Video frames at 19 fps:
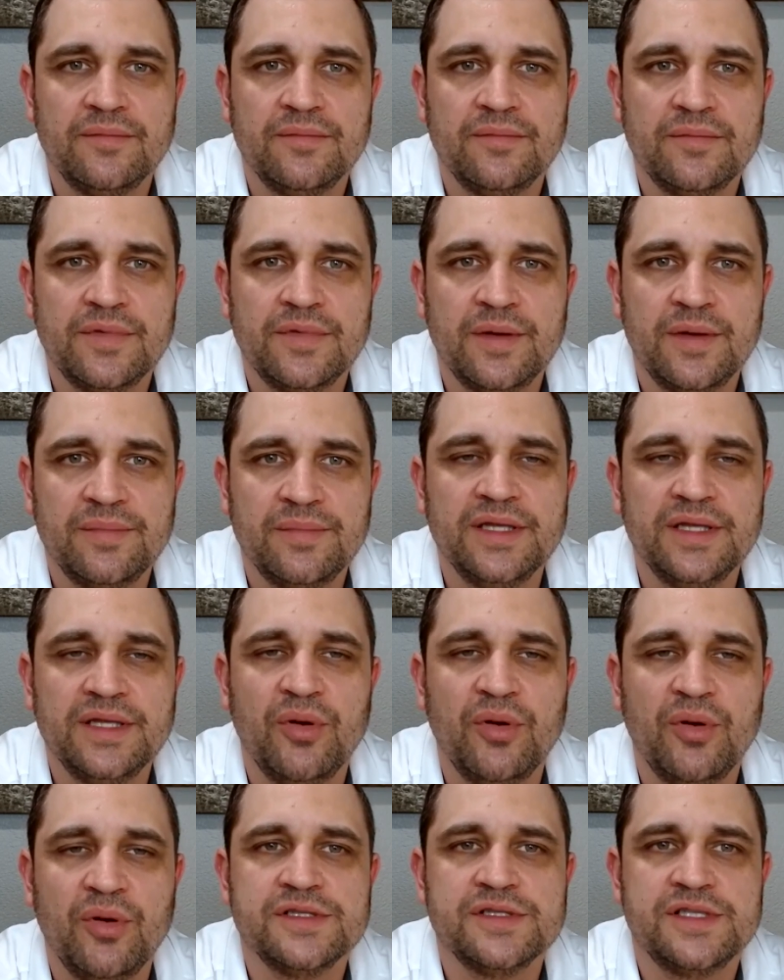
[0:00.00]
completely
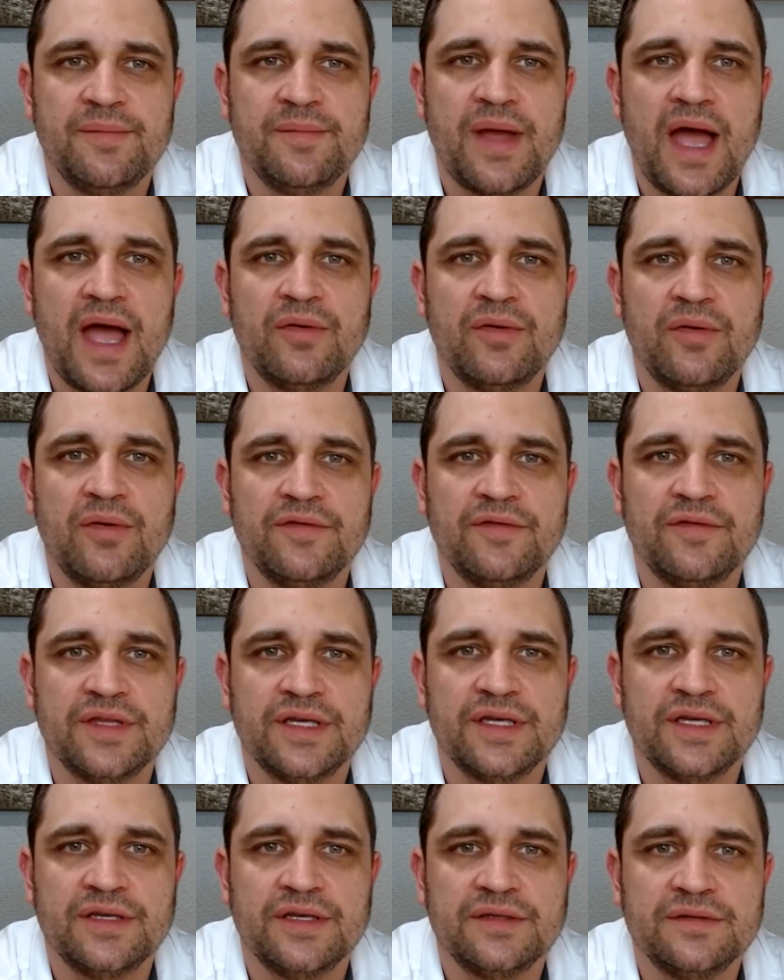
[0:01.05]
pulls them out of
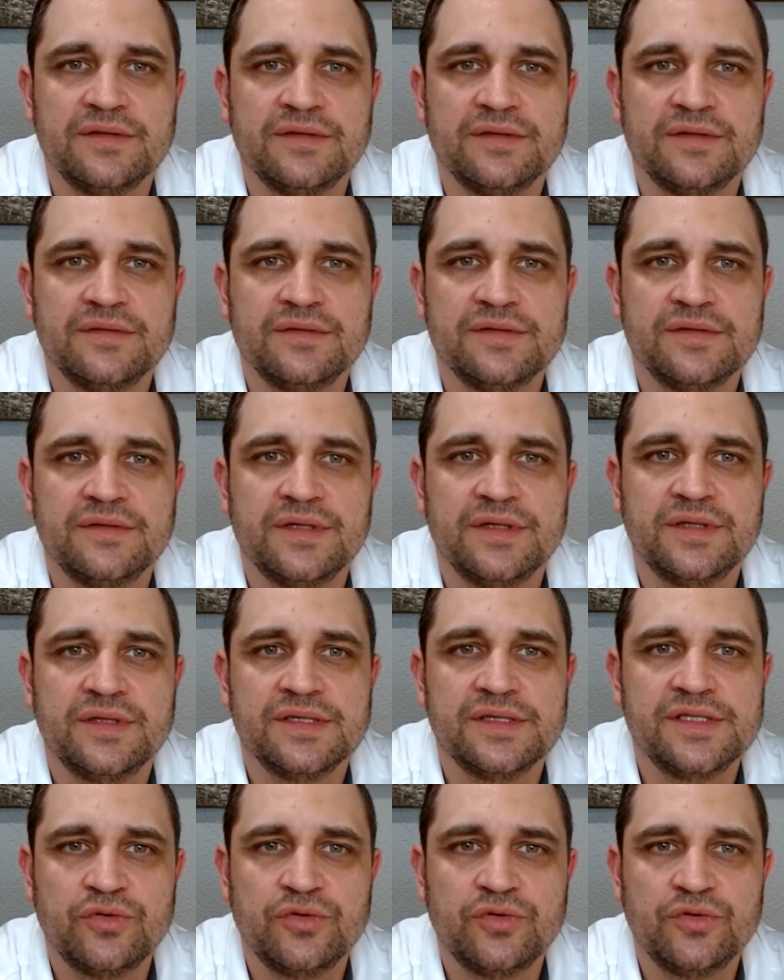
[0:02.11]
the
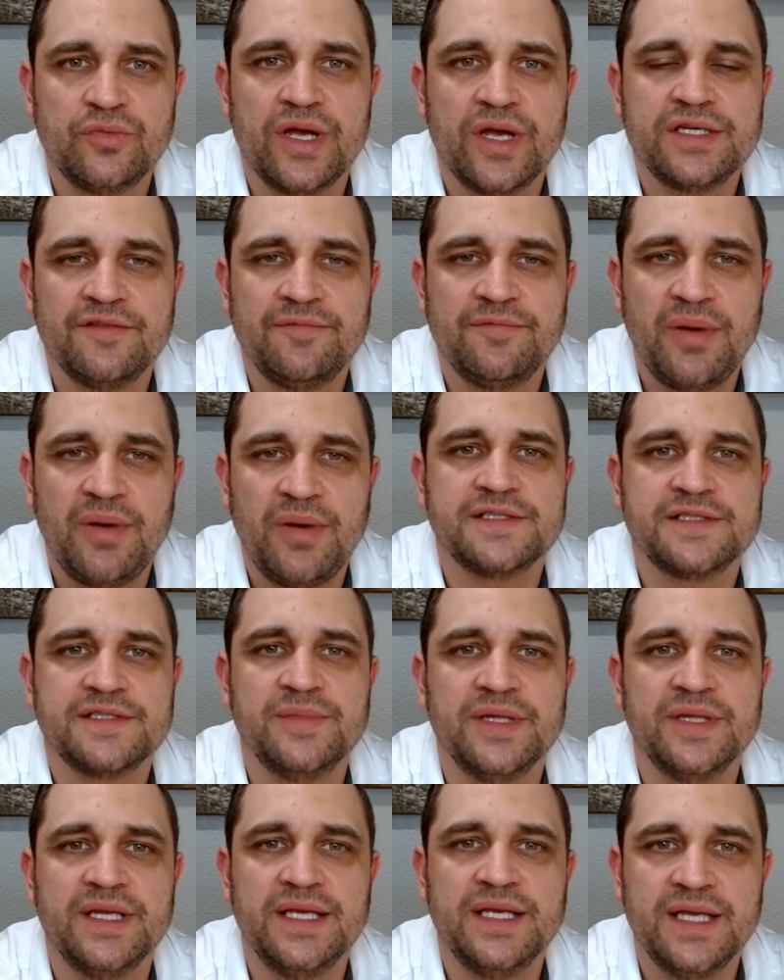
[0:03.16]
situation of
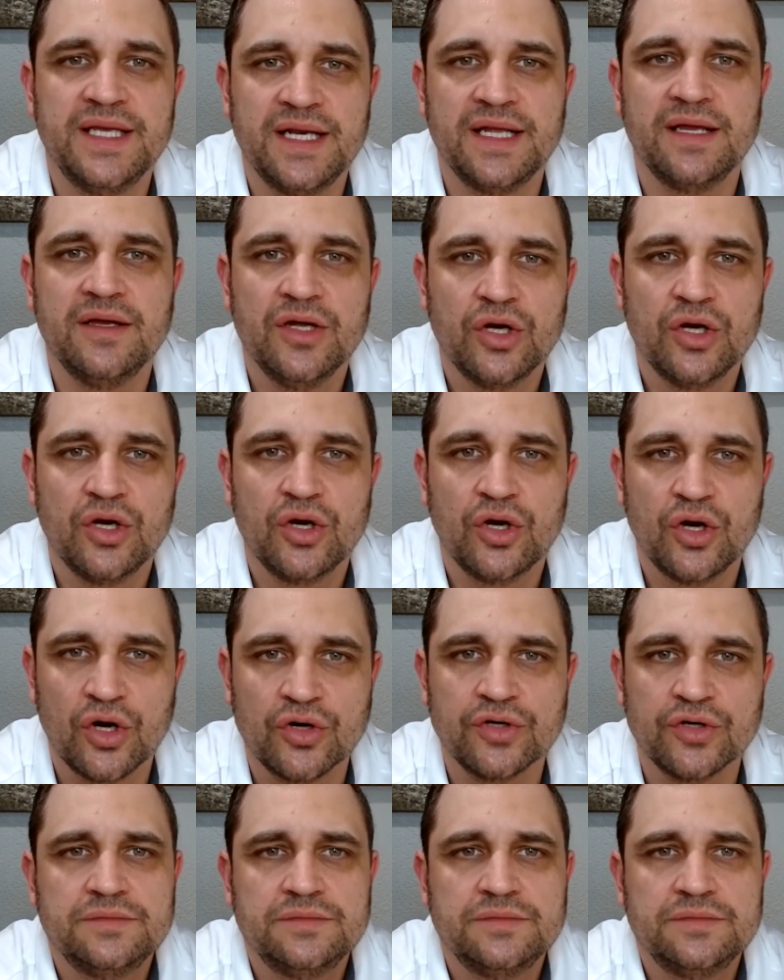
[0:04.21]
possibly getting hurt.